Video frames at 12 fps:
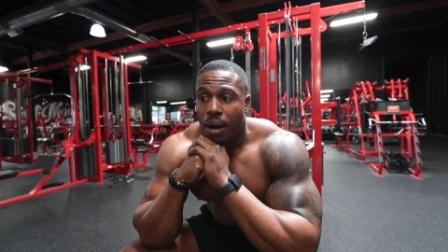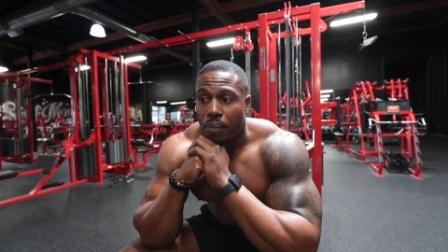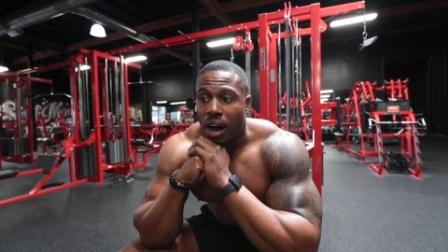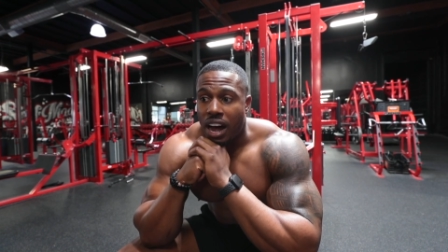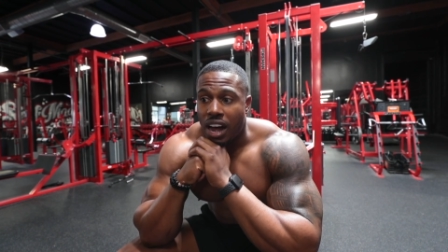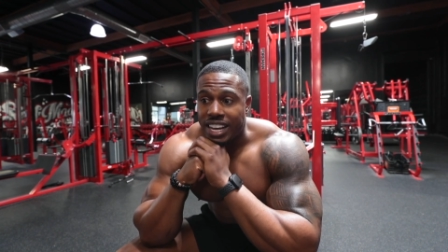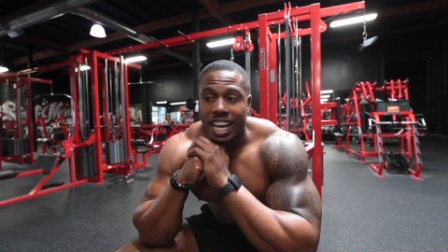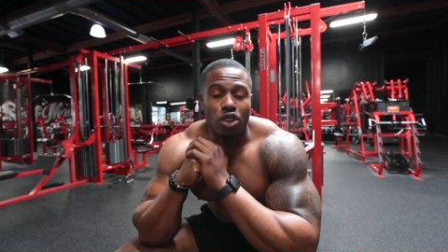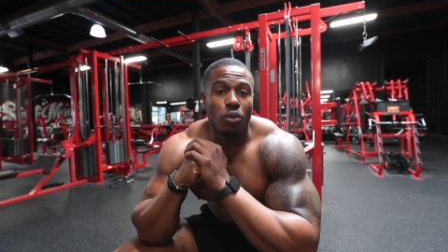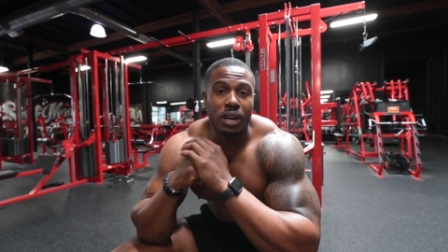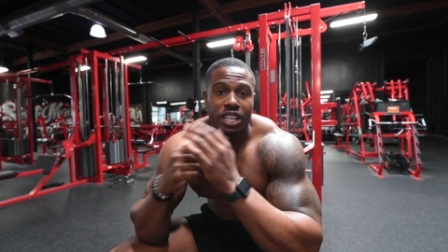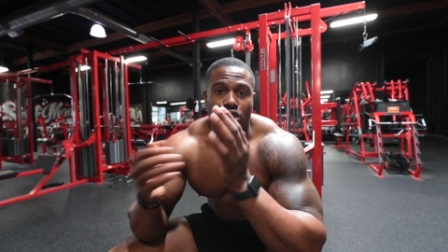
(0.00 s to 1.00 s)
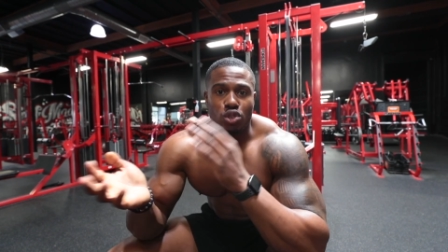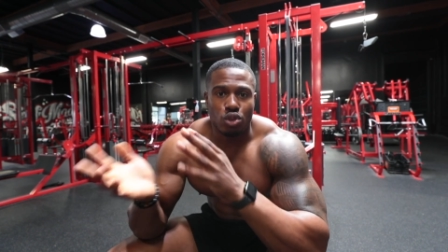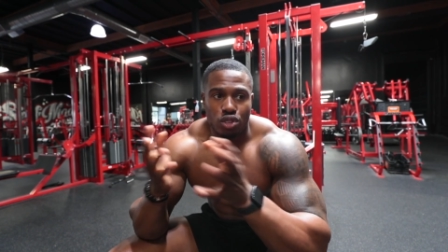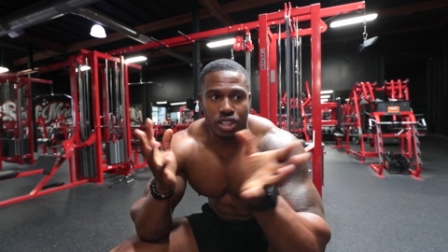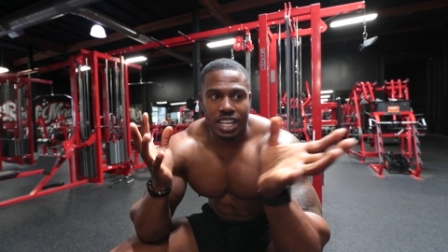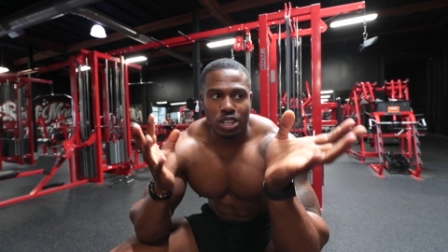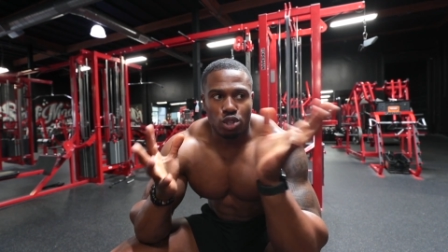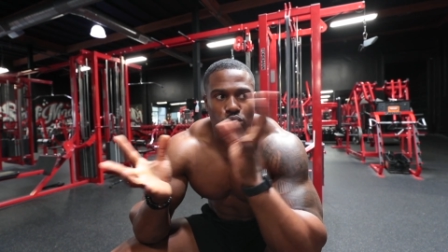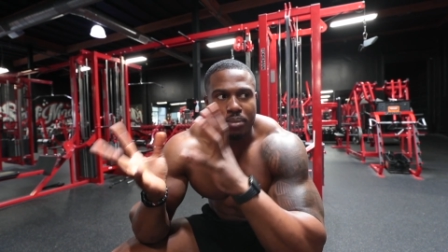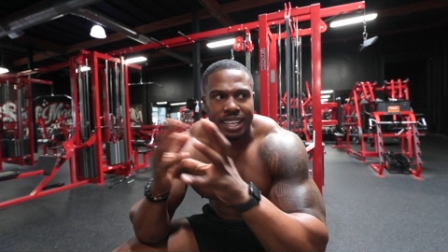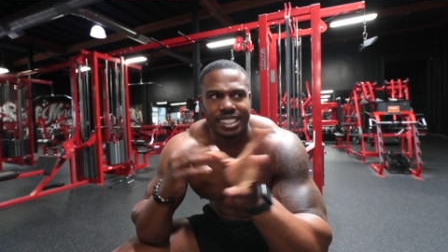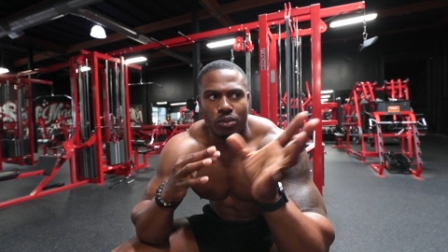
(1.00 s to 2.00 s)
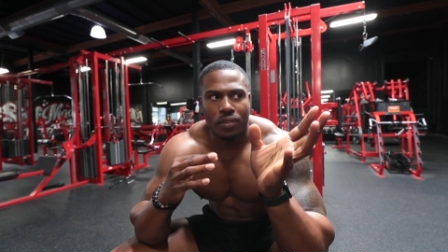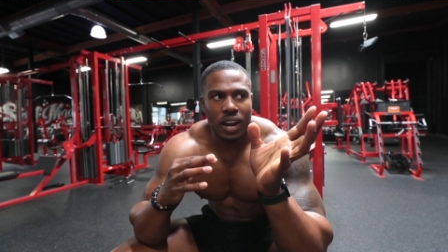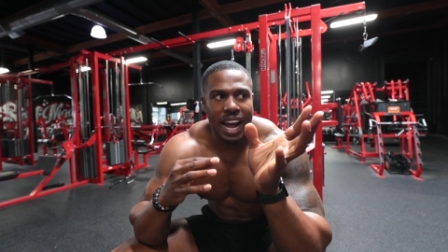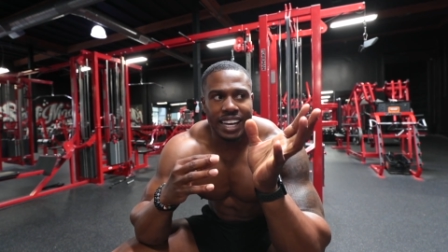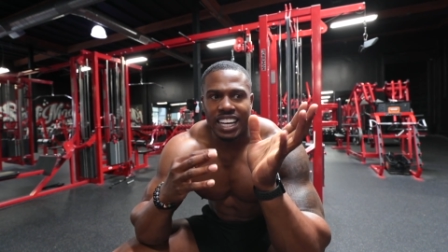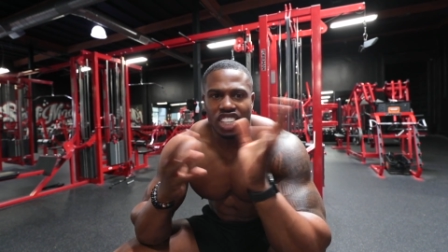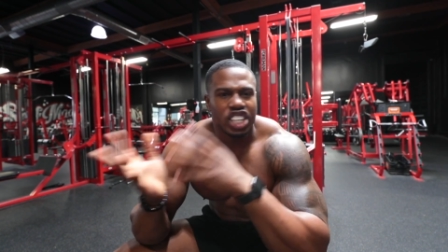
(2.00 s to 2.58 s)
But yeah, normally you'd mix it with like